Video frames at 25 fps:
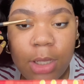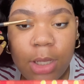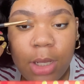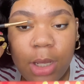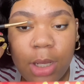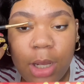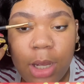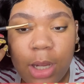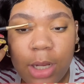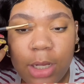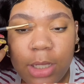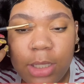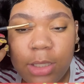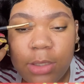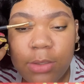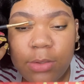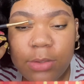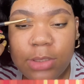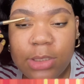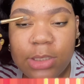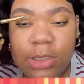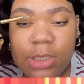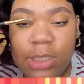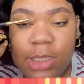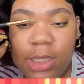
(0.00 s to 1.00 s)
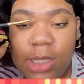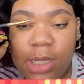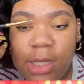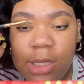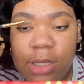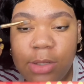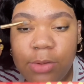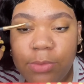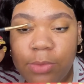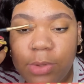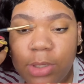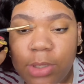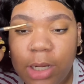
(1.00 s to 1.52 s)

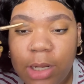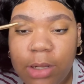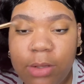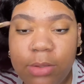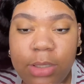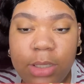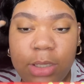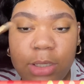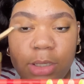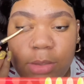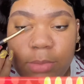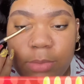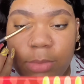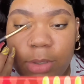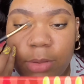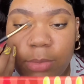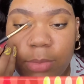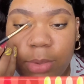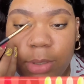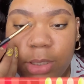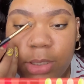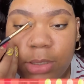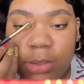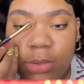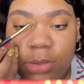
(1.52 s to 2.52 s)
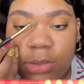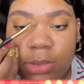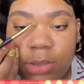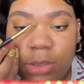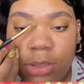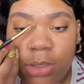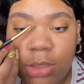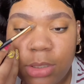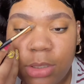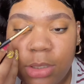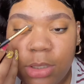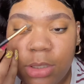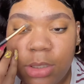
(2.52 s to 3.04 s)
When outlining my brows,
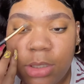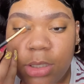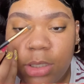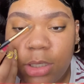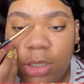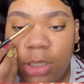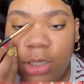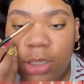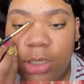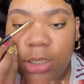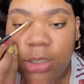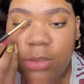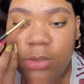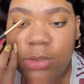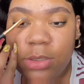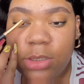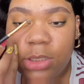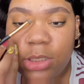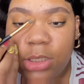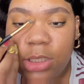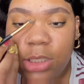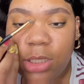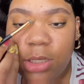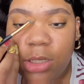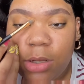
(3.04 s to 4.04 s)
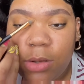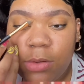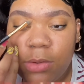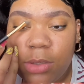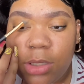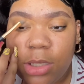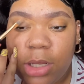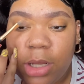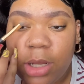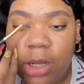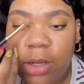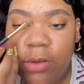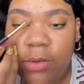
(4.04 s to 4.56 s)
I usually
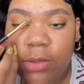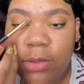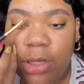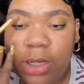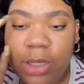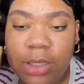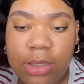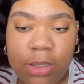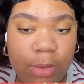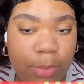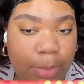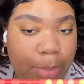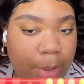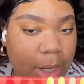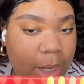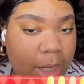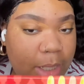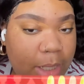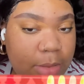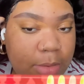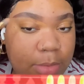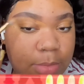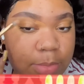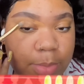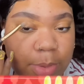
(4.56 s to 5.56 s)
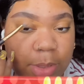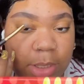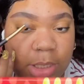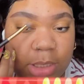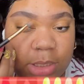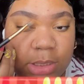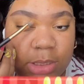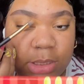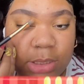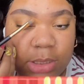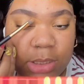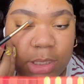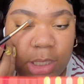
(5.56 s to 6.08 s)
only outline the bottom
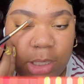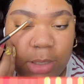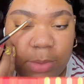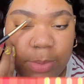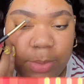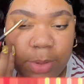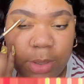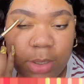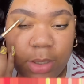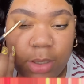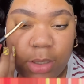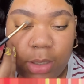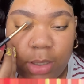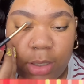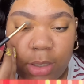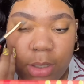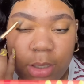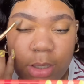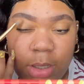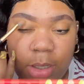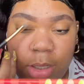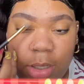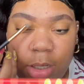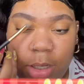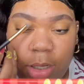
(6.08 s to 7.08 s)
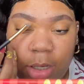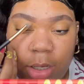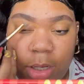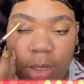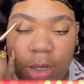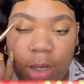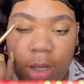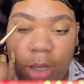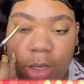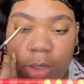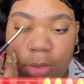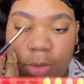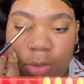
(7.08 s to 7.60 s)
because the top,
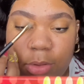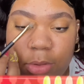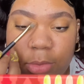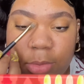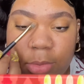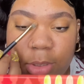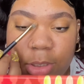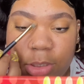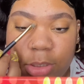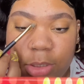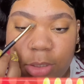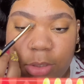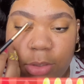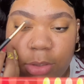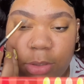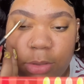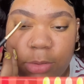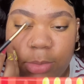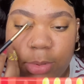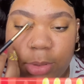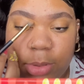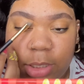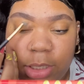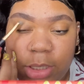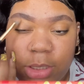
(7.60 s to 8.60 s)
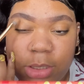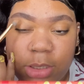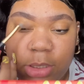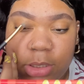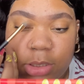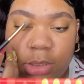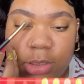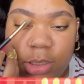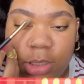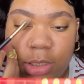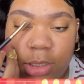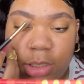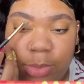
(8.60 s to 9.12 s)
I don't know about y'all, but the
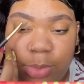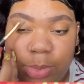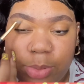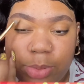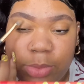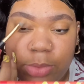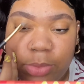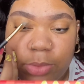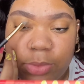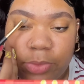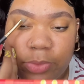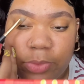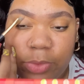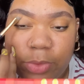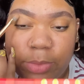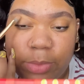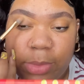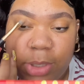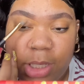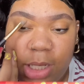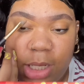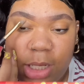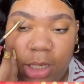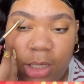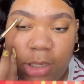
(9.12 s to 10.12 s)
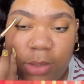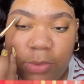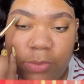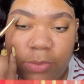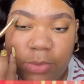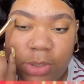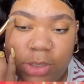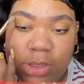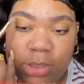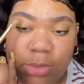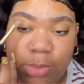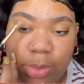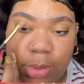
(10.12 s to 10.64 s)
top for me never
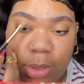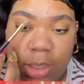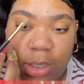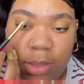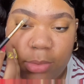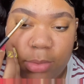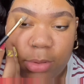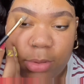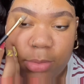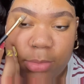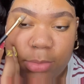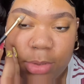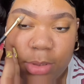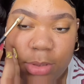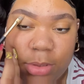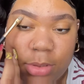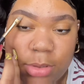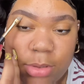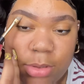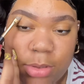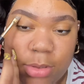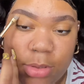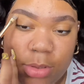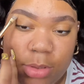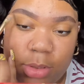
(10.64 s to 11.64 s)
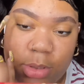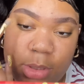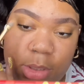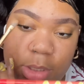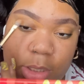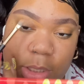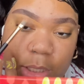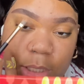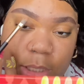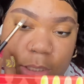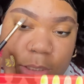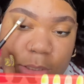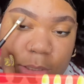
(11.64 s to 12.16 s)
is a problem.
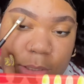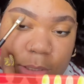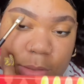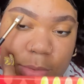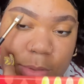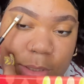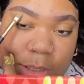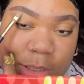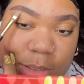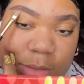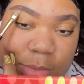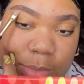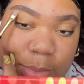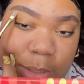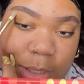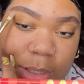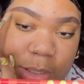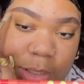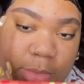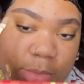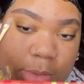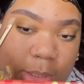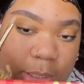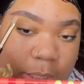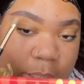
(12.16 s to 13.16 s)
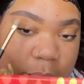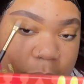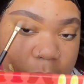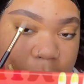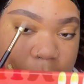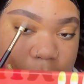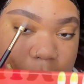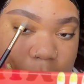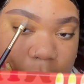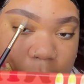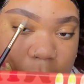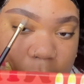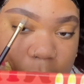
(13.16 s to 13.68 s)
It's always the bottom that I
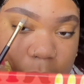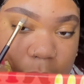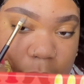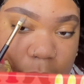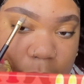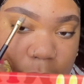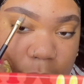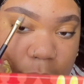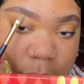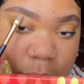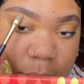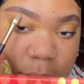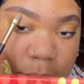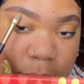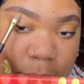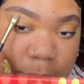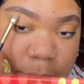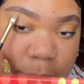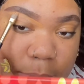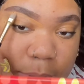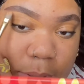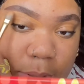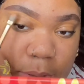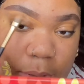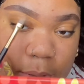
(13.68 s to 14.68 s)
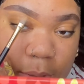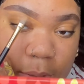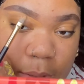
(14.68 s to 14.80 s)
have to kind of clean up and